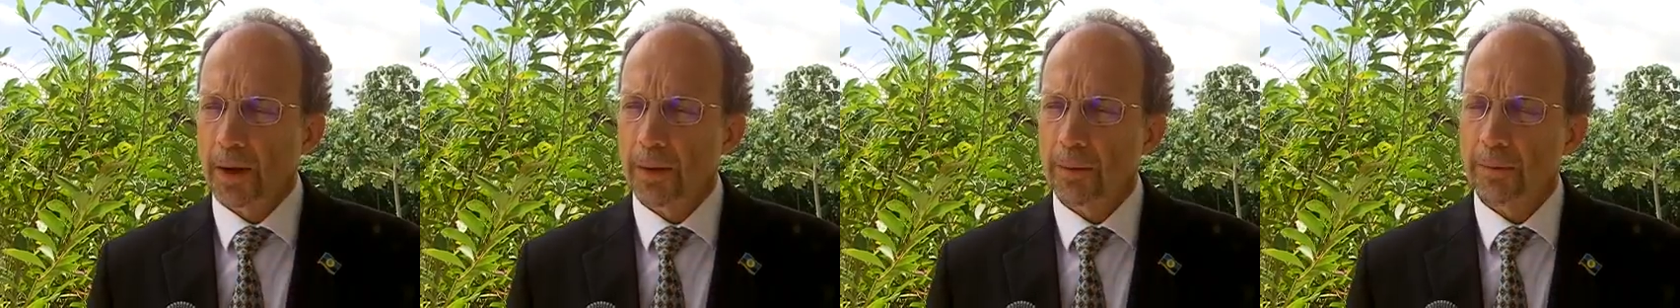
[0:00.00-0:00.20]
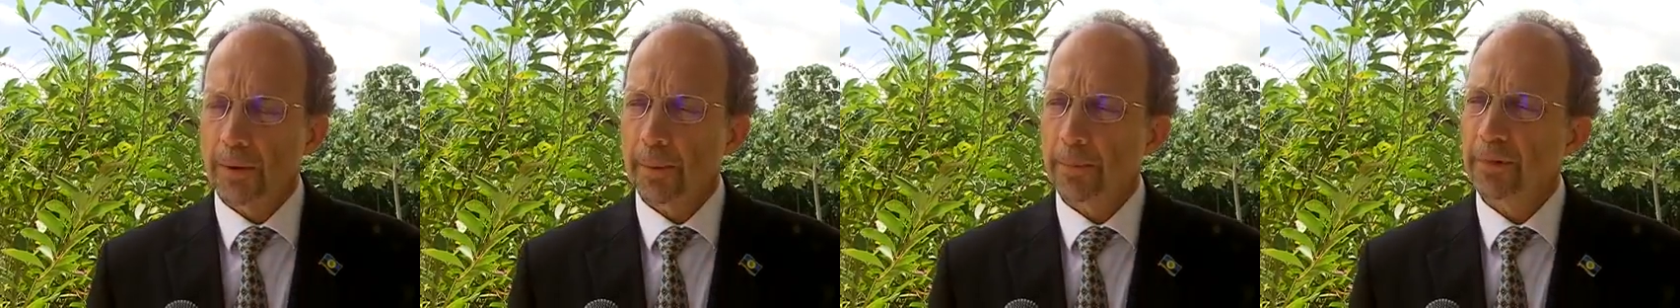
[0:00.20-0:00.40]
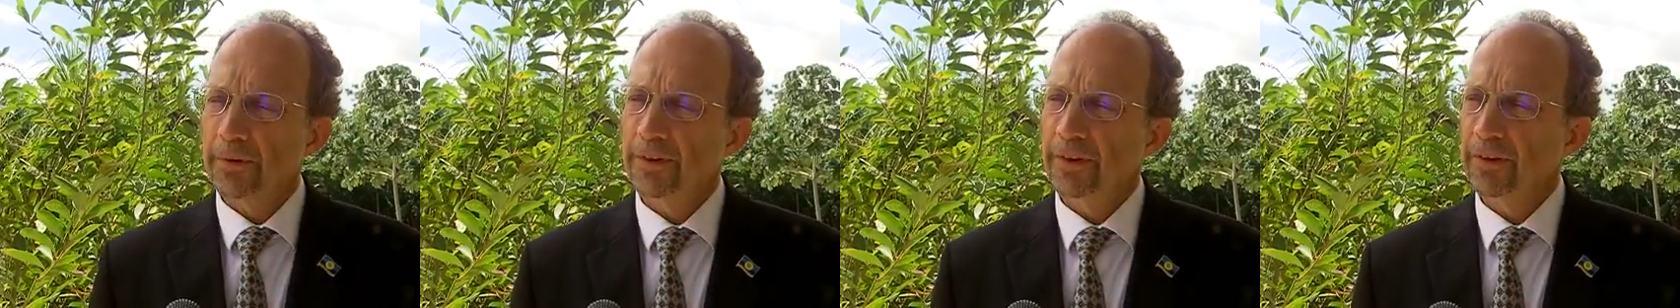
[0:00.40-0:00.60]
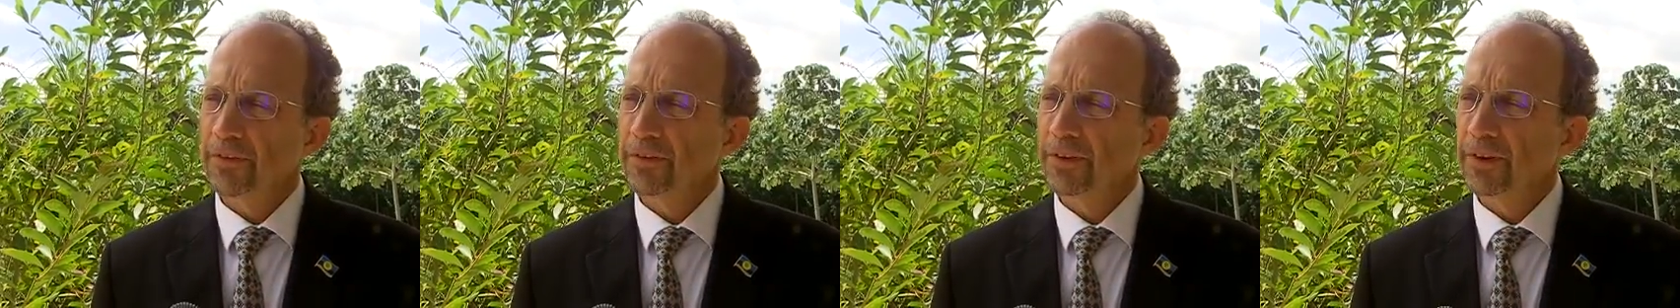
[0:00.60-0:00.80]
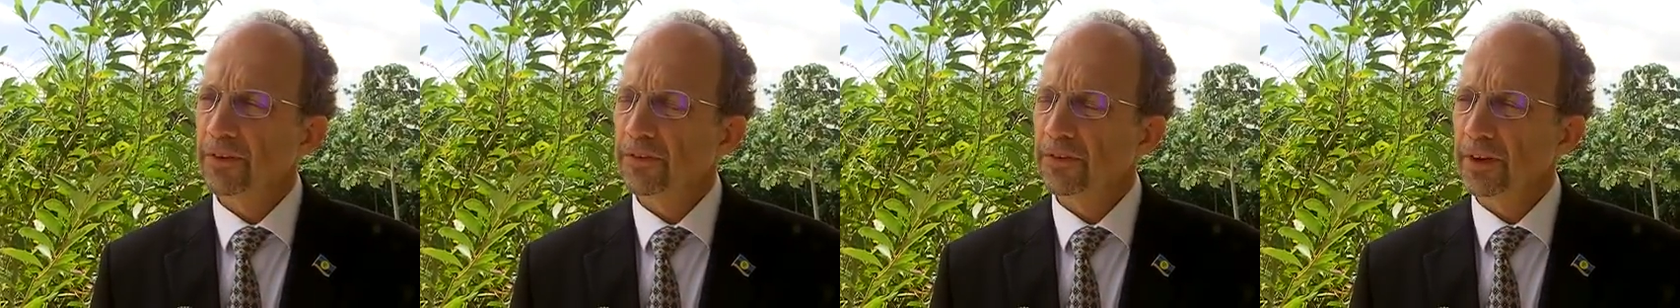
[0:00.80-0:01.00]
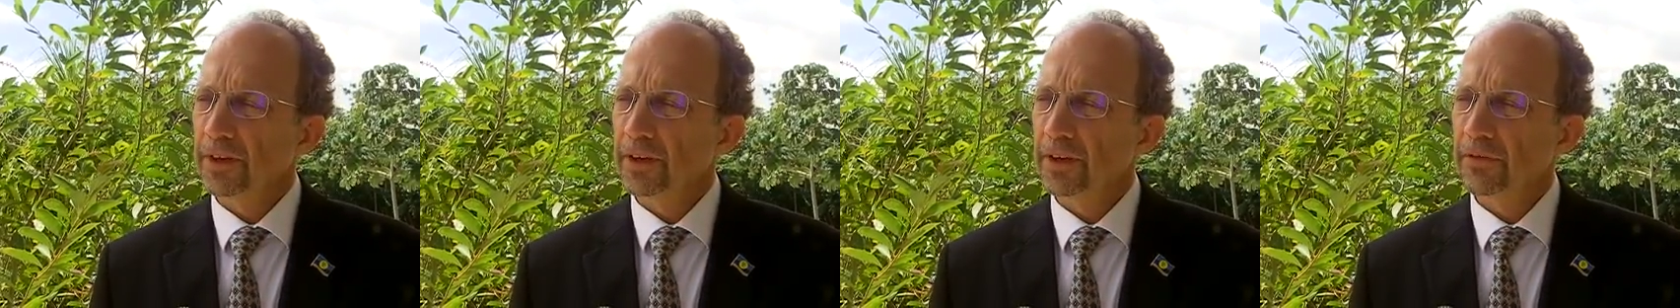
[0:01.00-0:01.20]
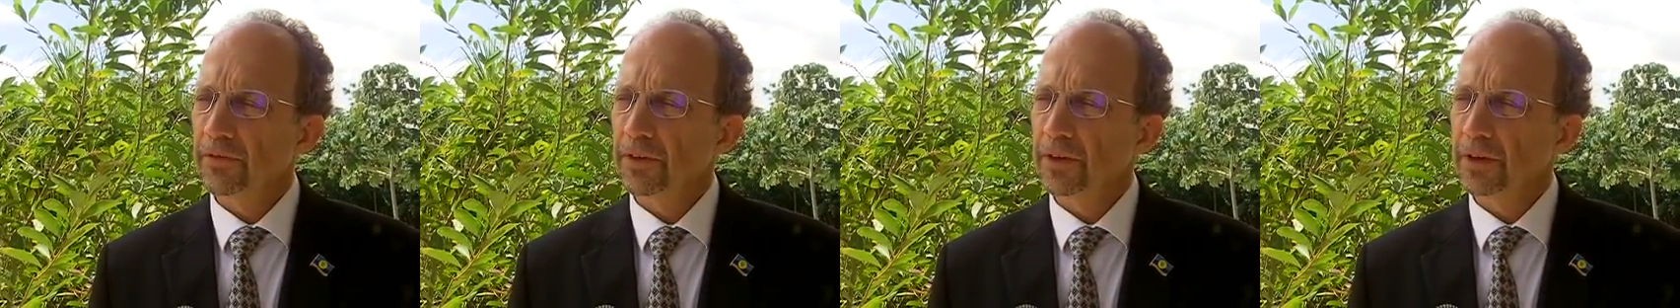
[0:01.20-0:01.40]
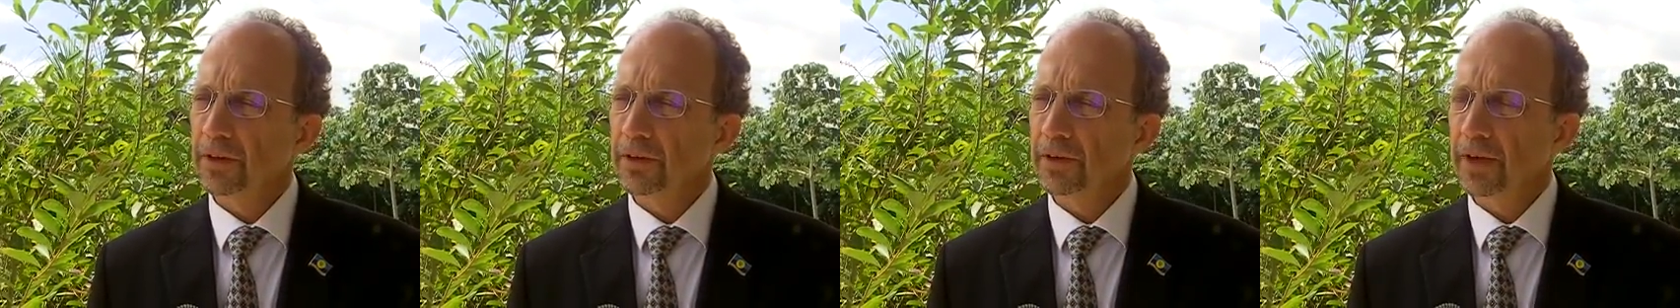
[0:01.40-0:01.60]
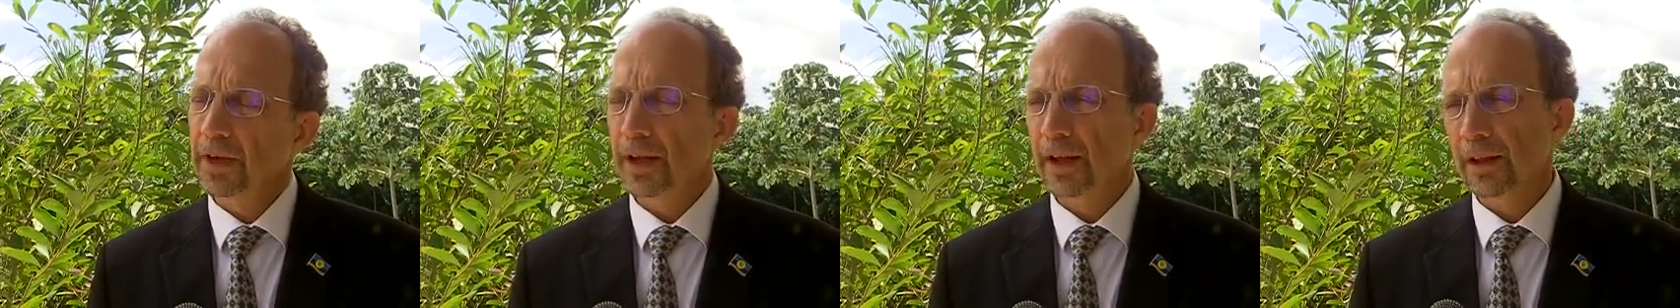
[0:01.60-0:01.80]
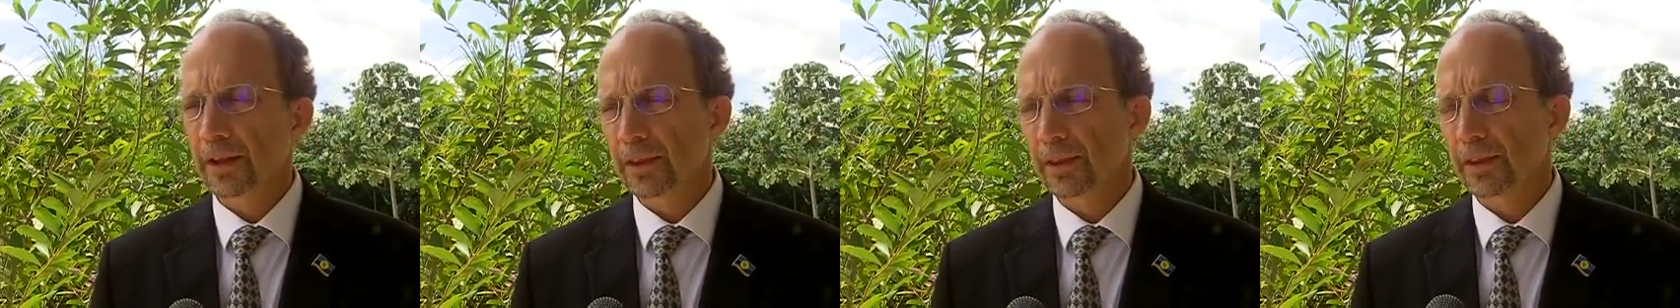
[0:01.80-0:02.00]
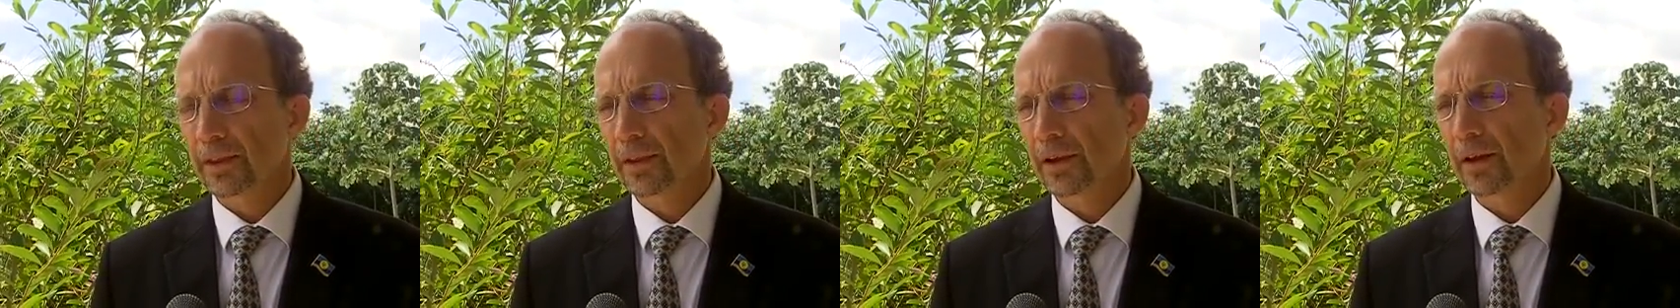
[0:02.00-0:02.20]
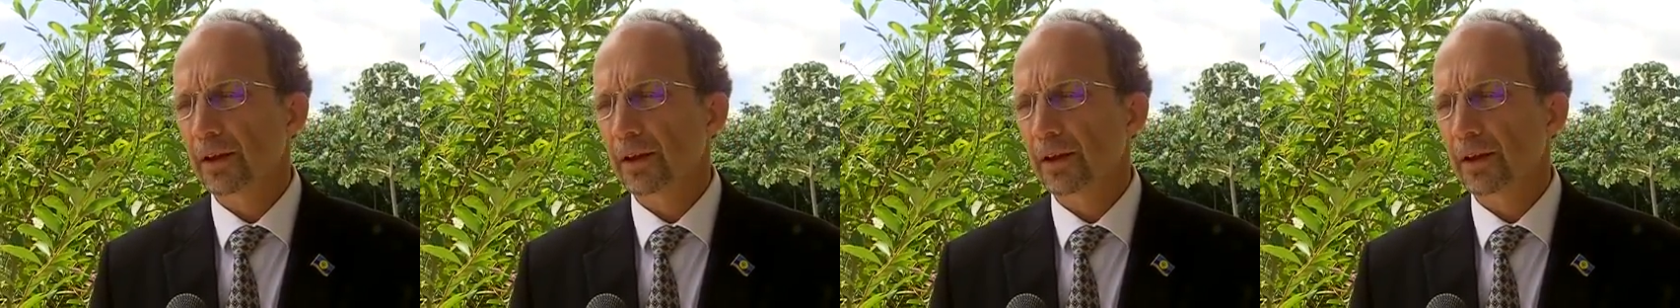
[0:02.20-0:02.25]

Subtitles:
represents a significant health